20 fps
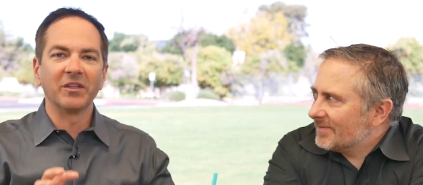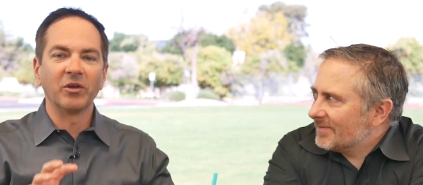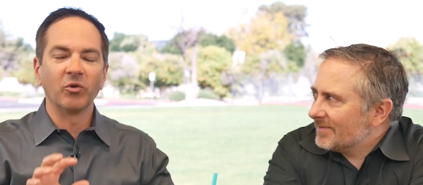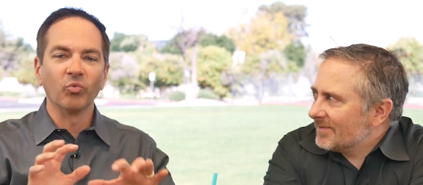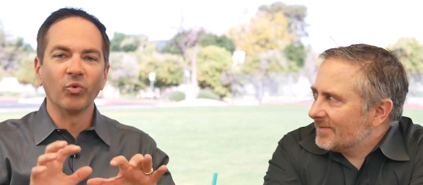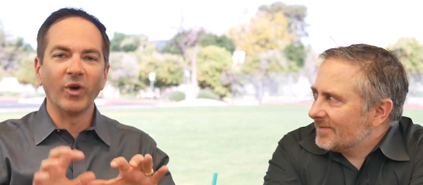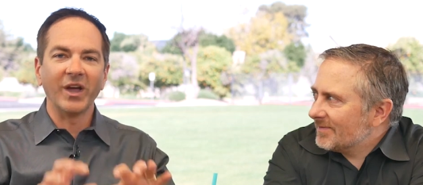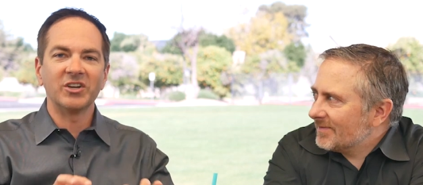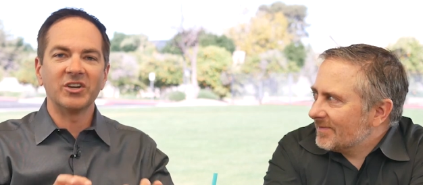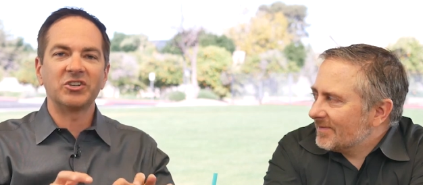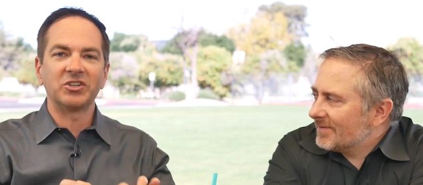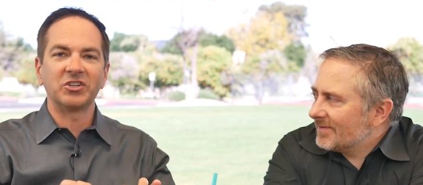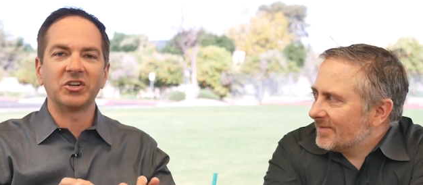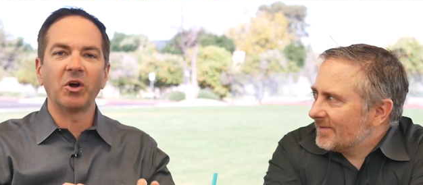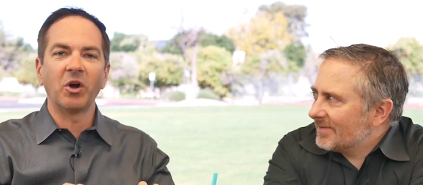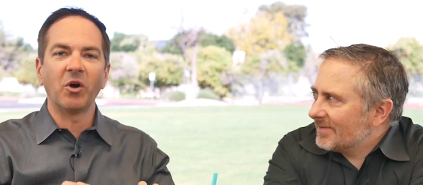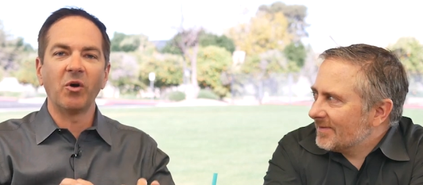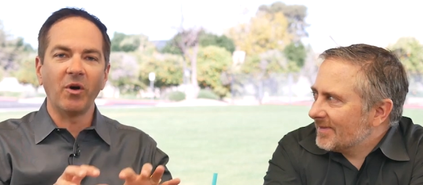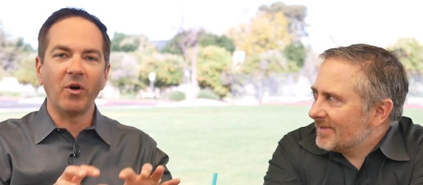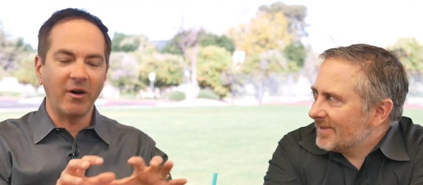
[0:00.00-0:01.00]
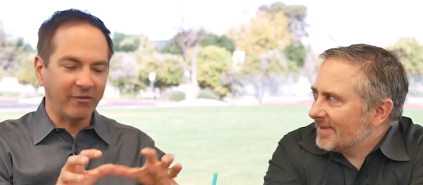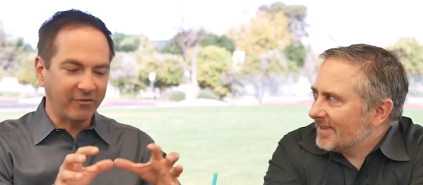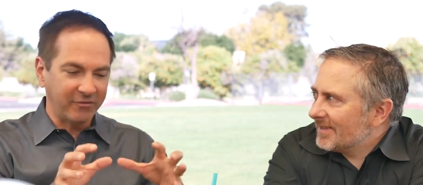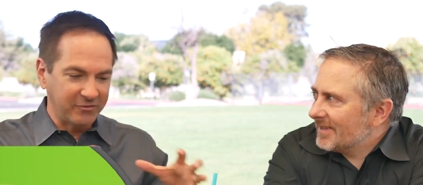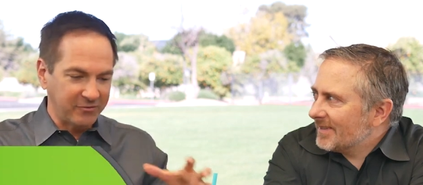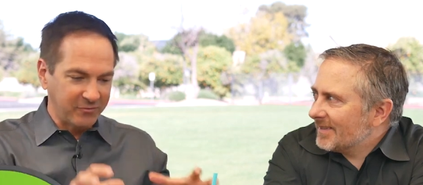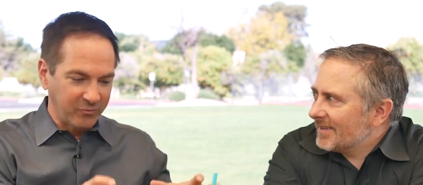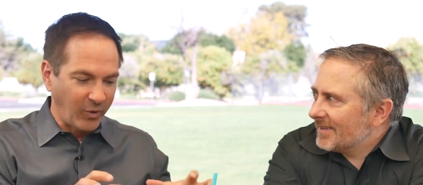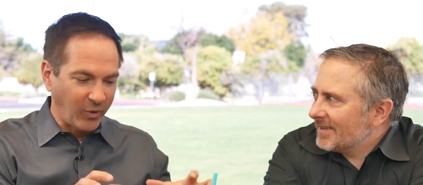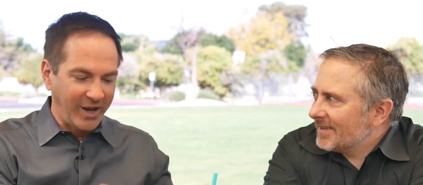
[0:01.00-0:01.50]
Speaker 1: the ratio
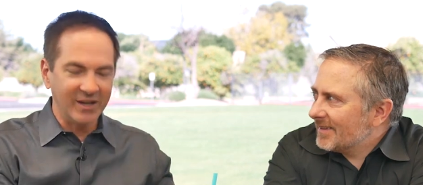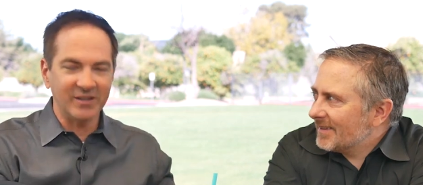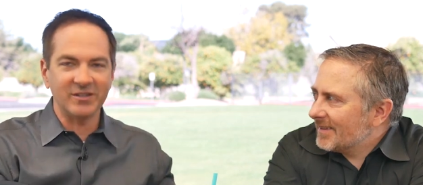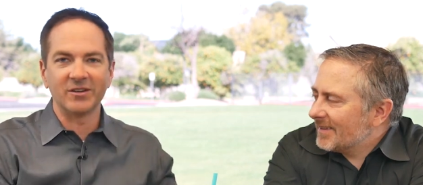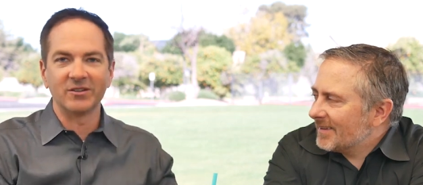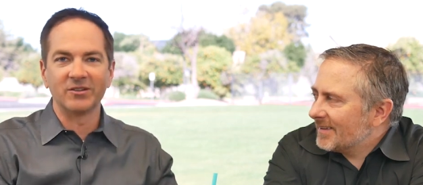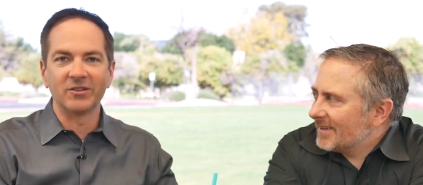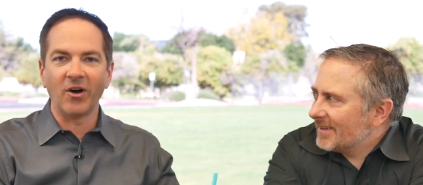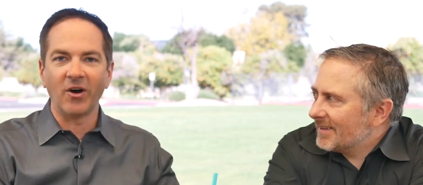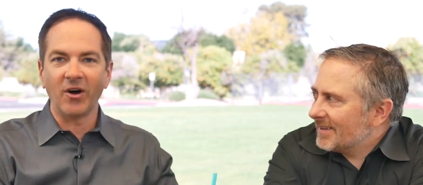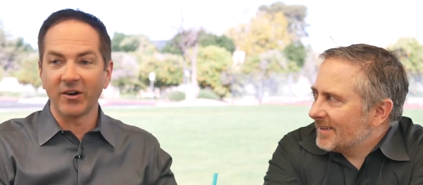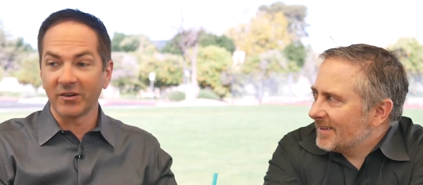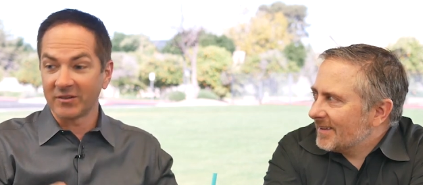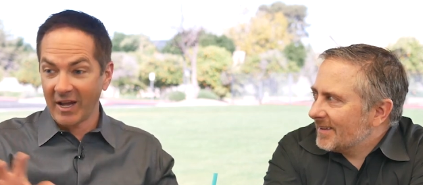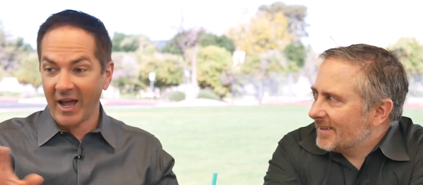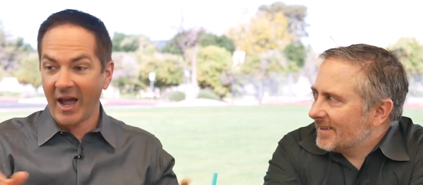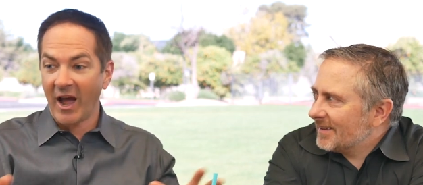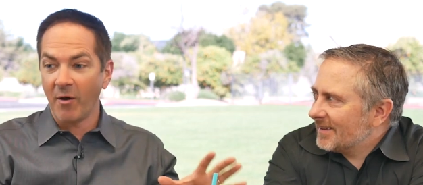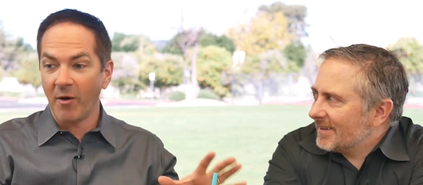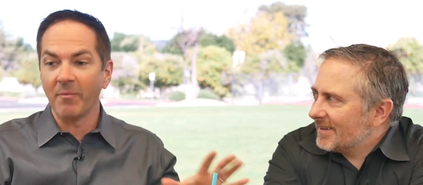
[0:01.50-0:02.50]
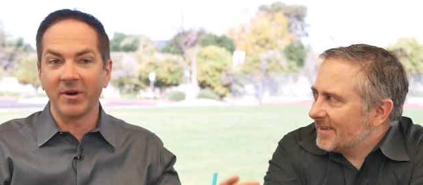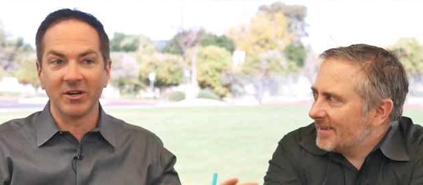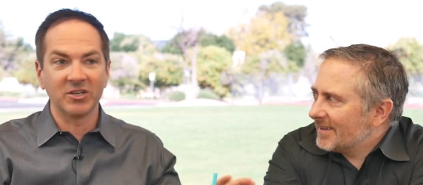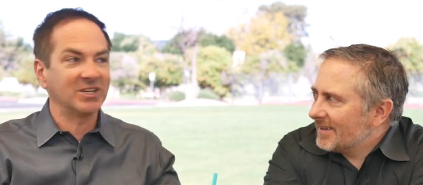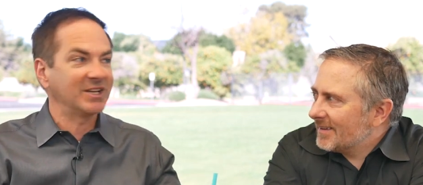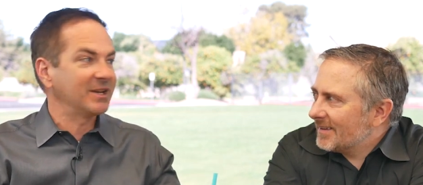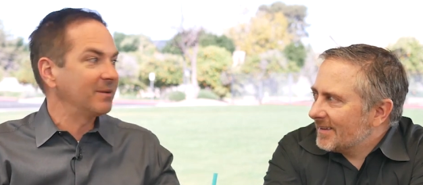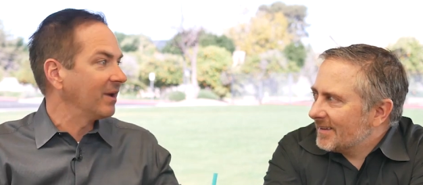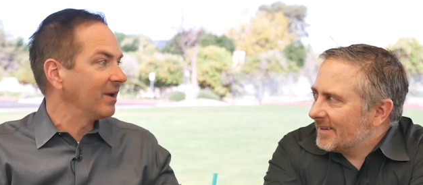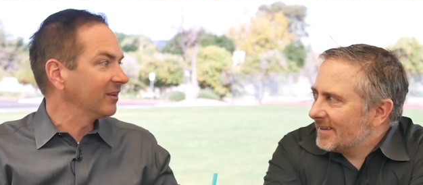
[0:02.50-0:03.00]
of weight to dog to how
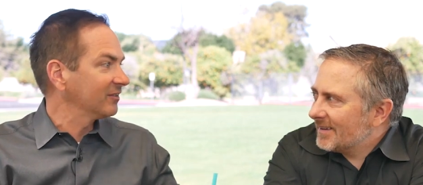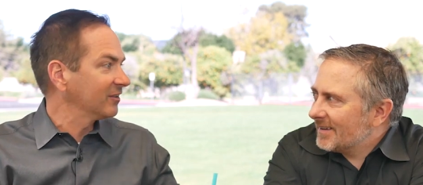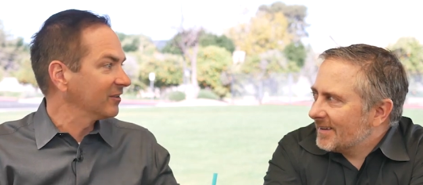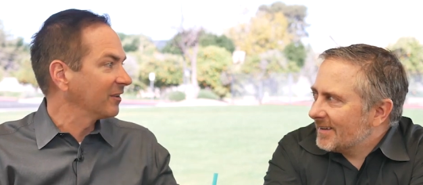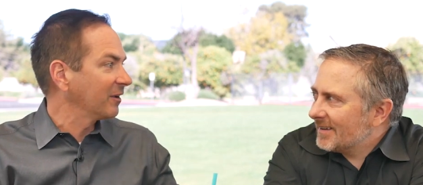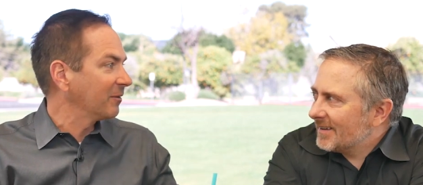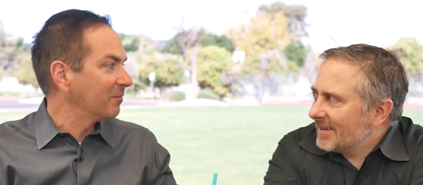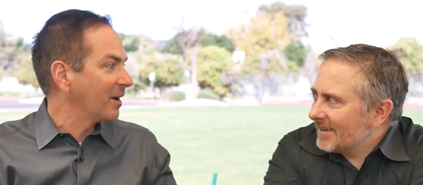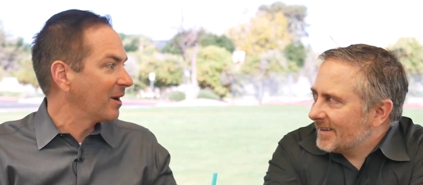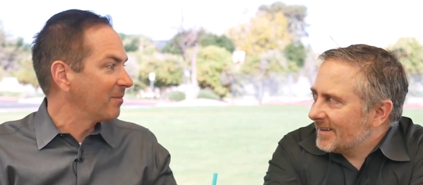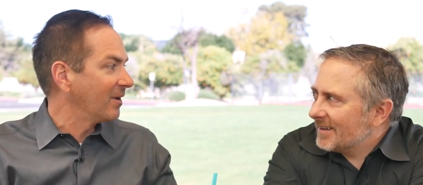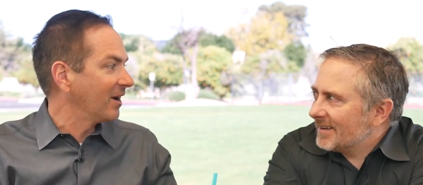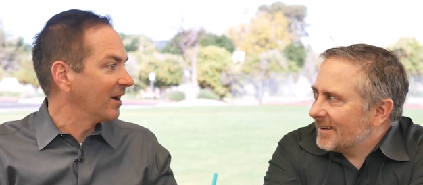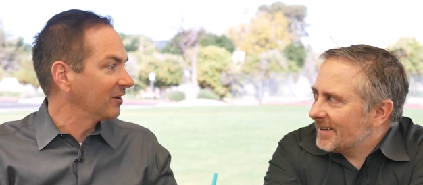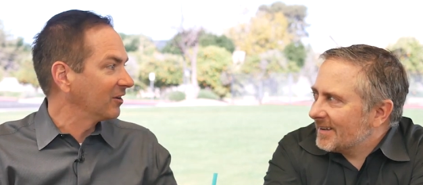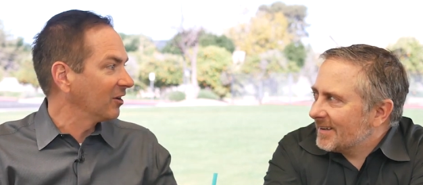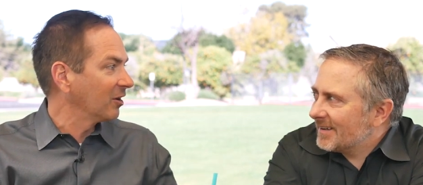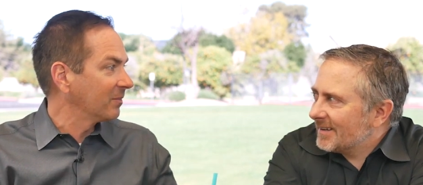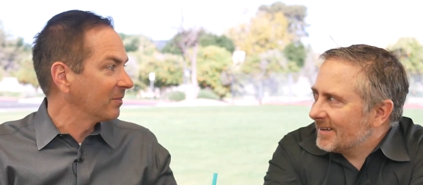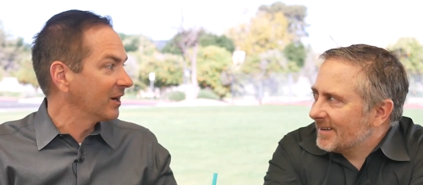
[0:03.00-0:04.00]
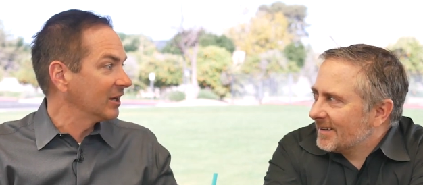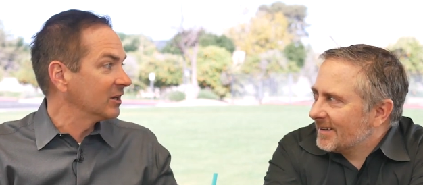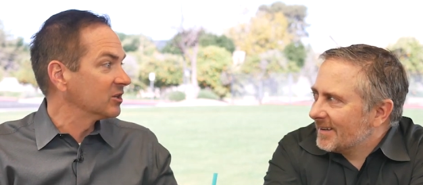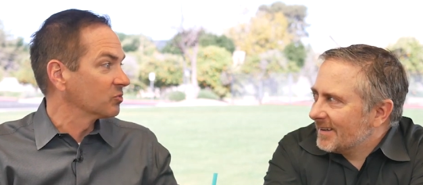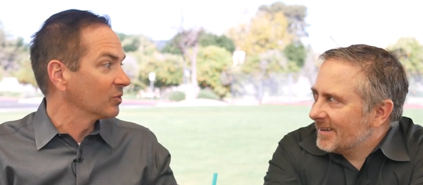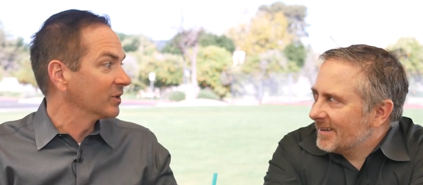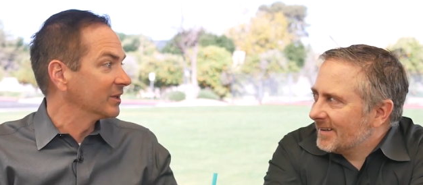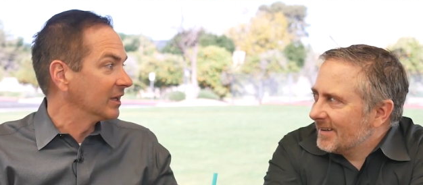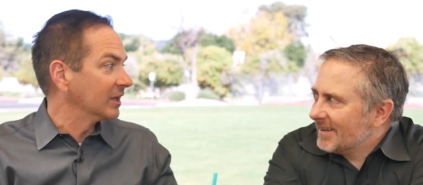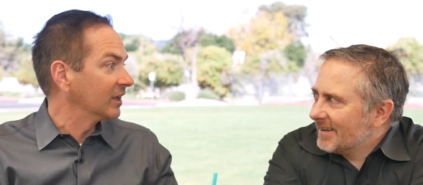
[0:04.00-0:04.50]
much he messes up my backyard. But it
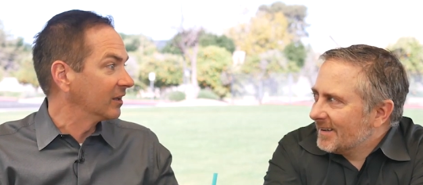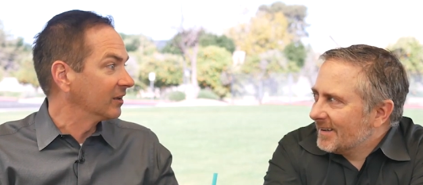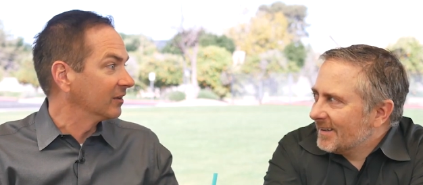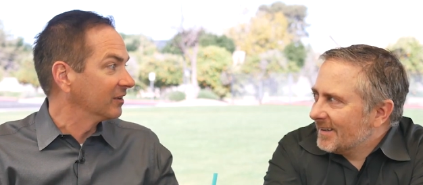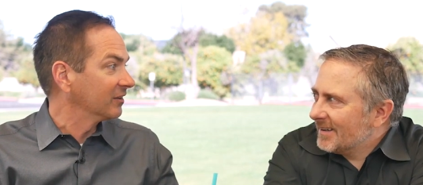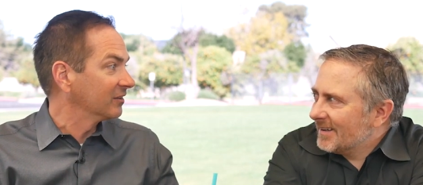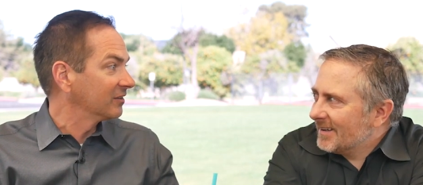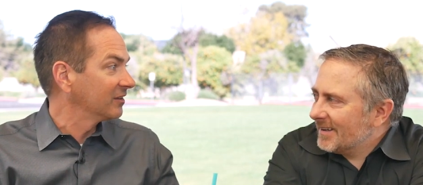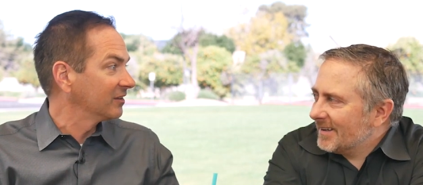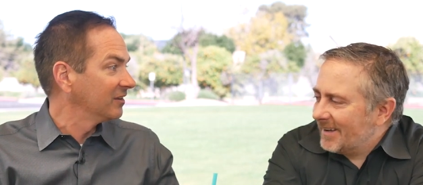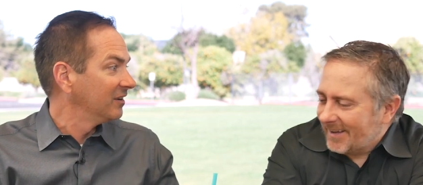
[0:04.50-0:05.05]
is ridiculous.